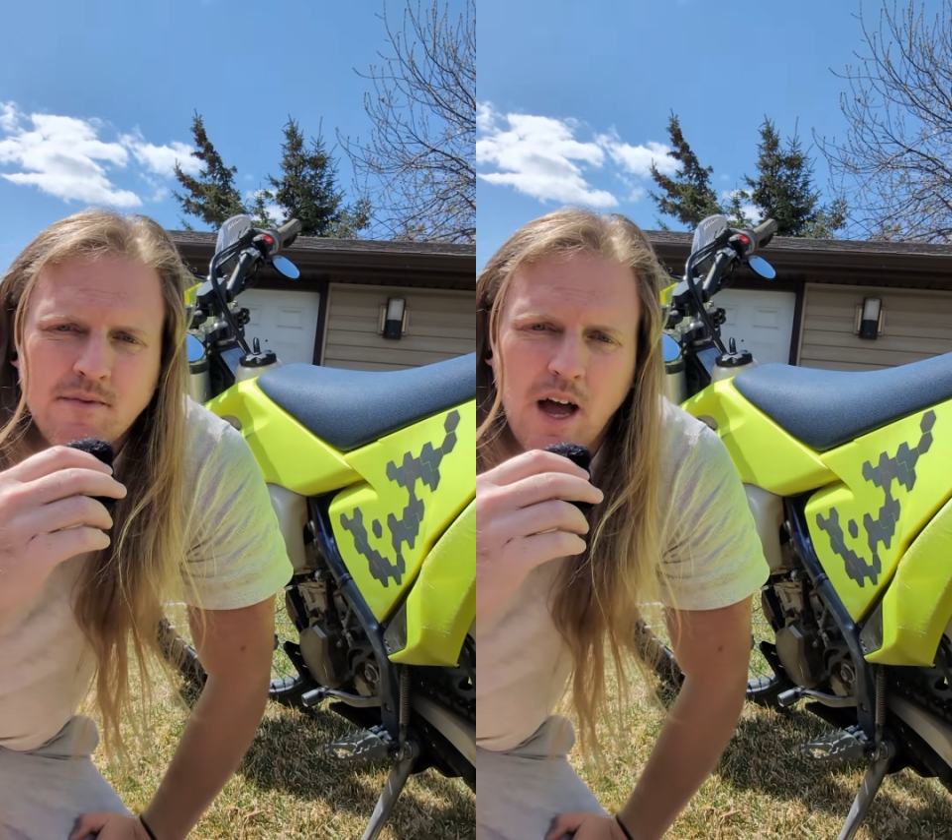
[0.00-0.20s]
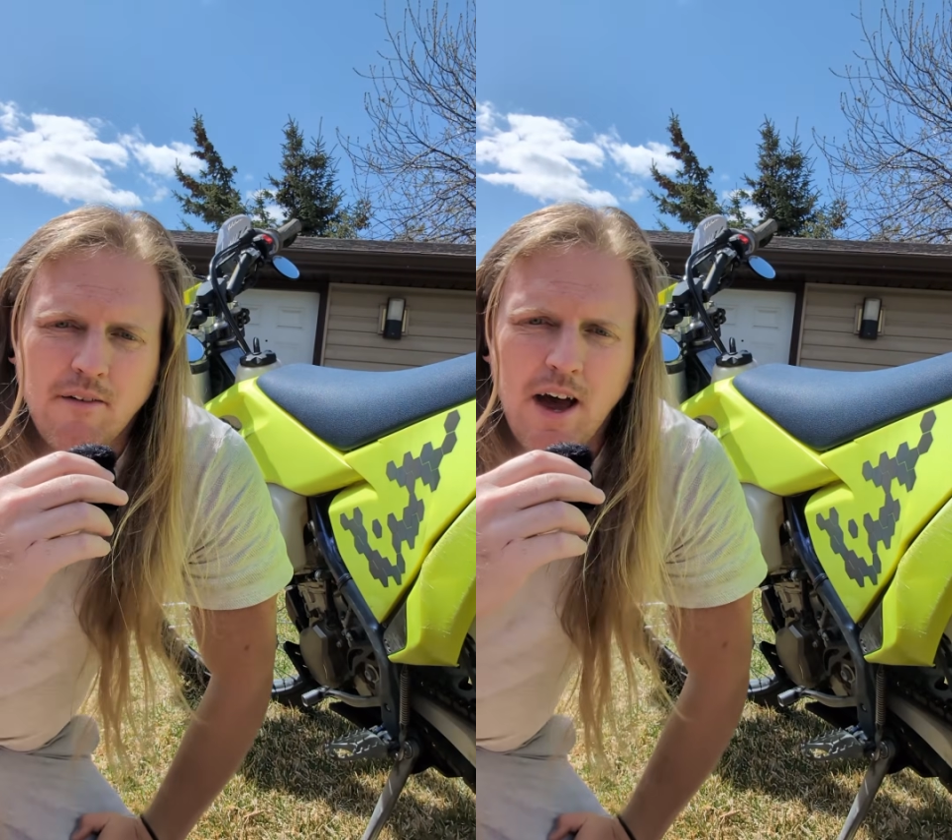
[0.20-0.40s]

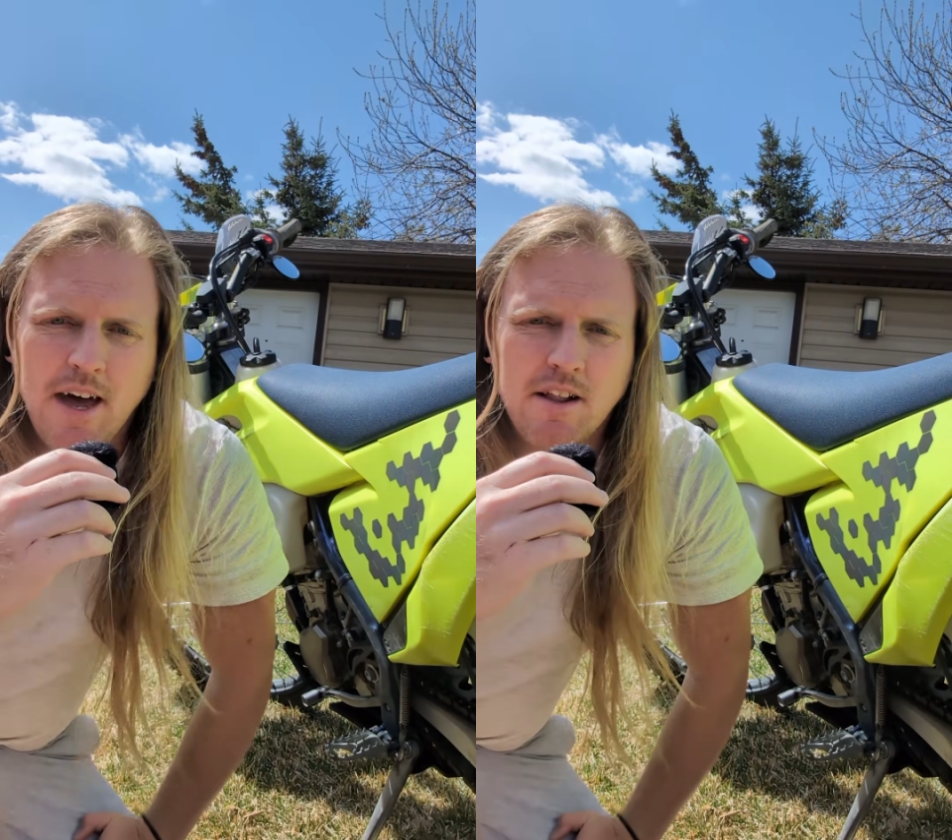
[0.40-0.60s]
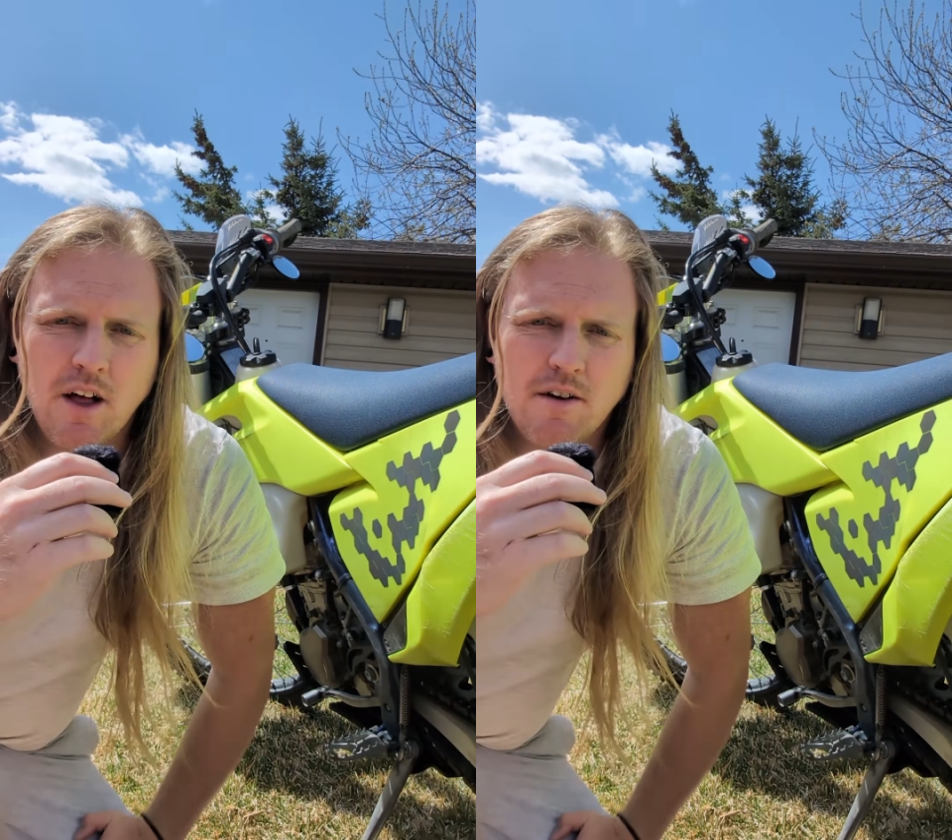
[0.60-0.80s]
I've had a
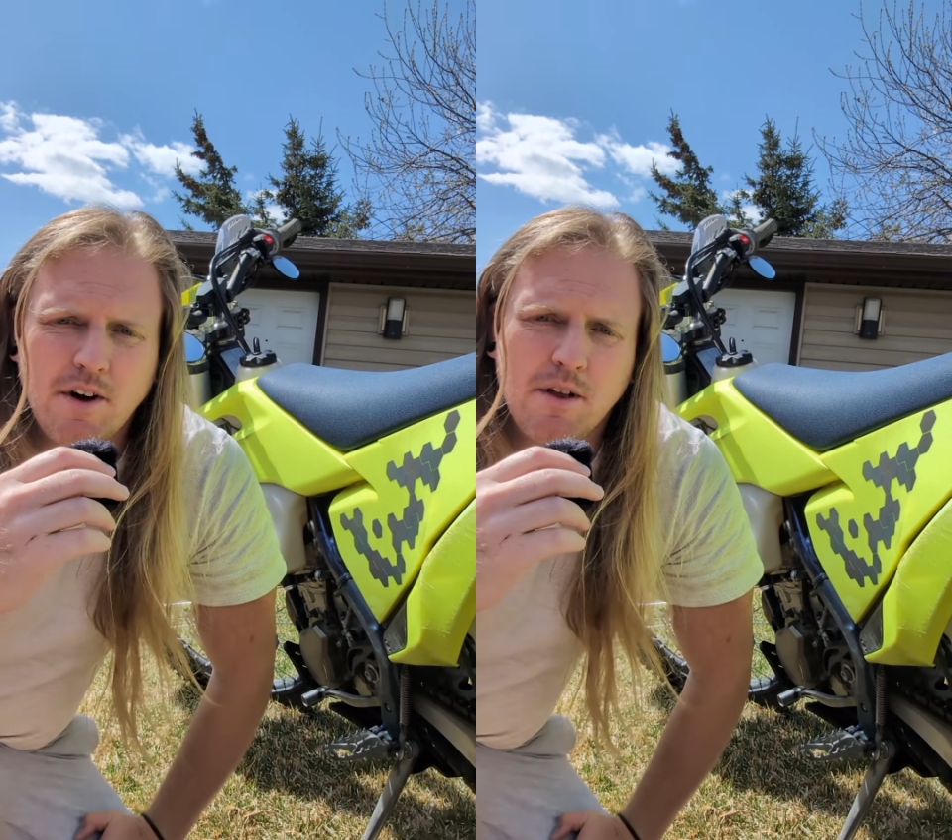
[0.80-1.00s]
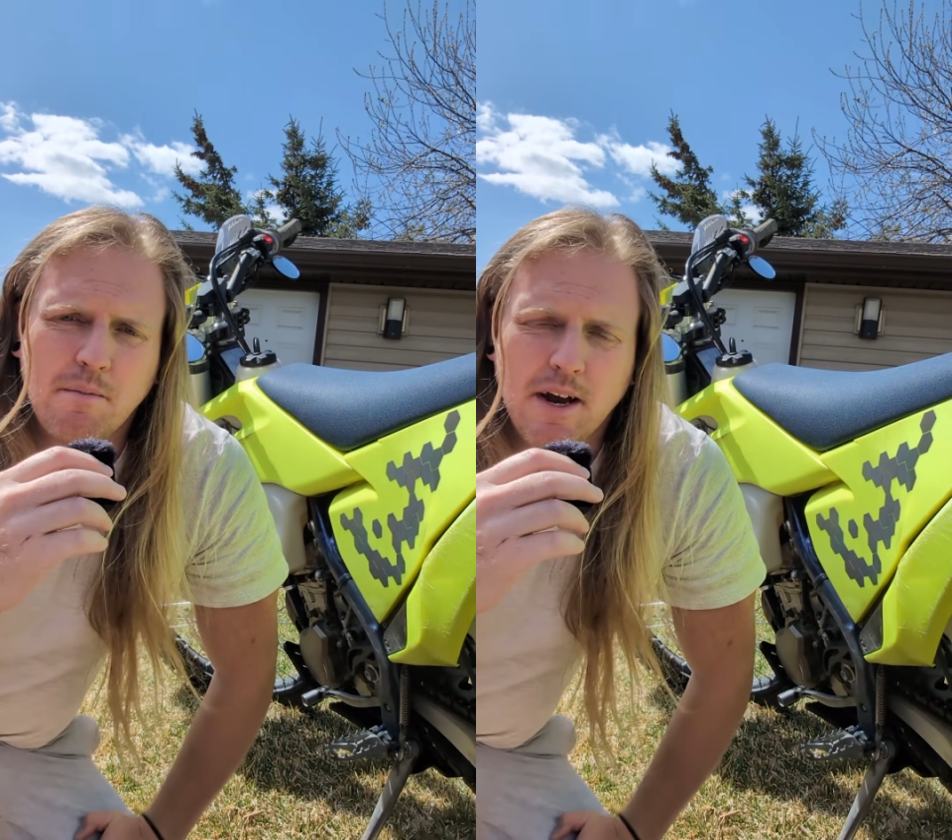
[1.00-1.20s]
lot of
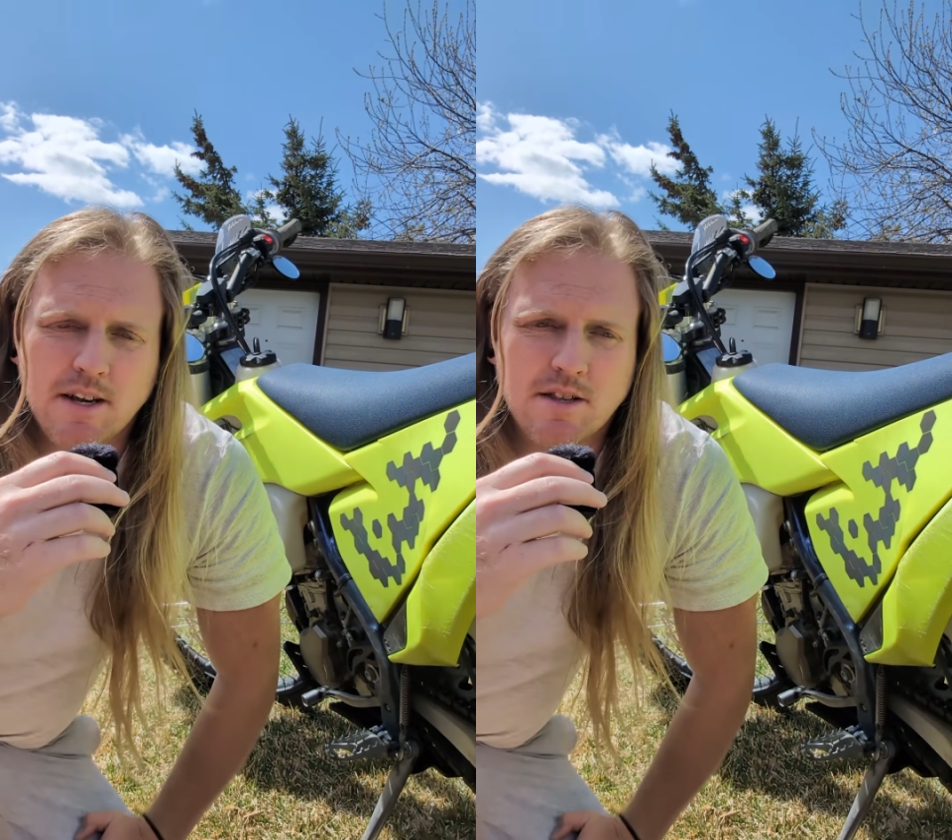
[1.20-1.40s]
other bikes